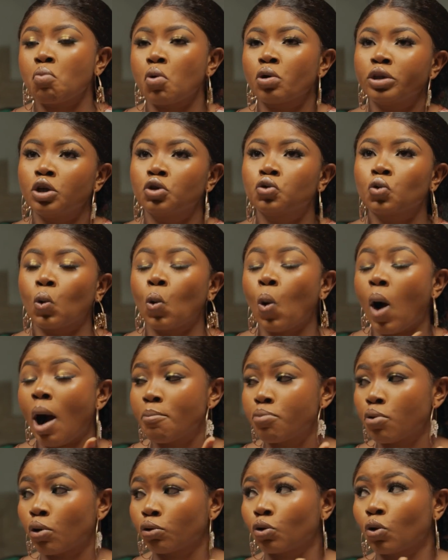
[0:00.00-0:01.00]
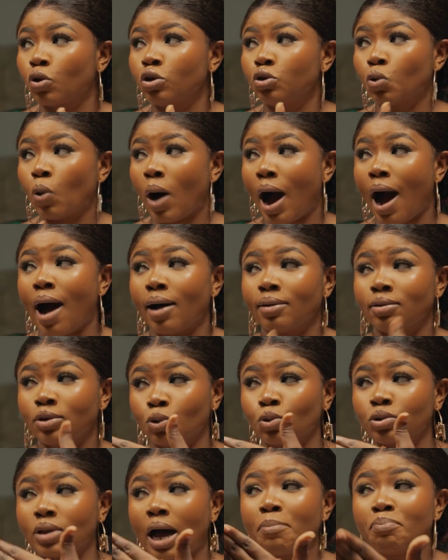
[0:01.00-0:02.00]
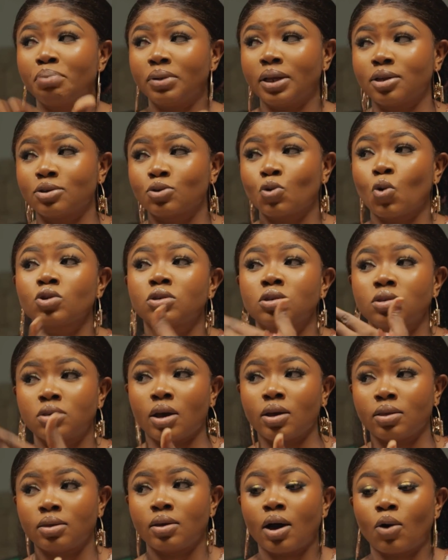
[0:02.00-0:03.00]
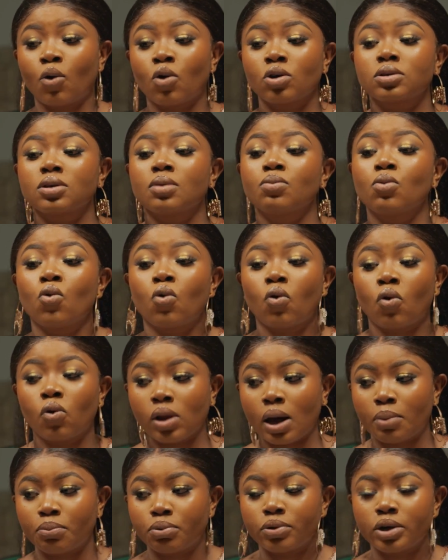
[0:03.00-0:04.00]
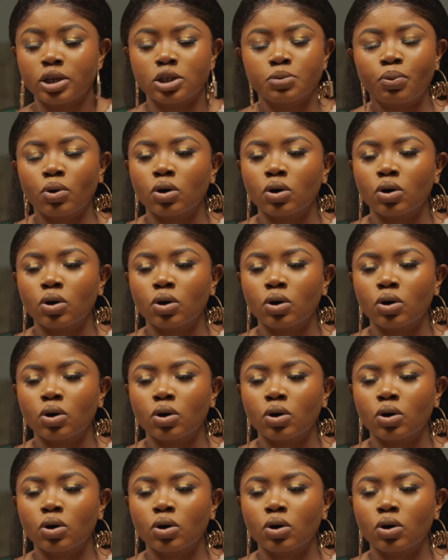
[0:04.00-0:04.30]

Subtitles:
money to go abroad, that place, go stay there, constantly collaborate.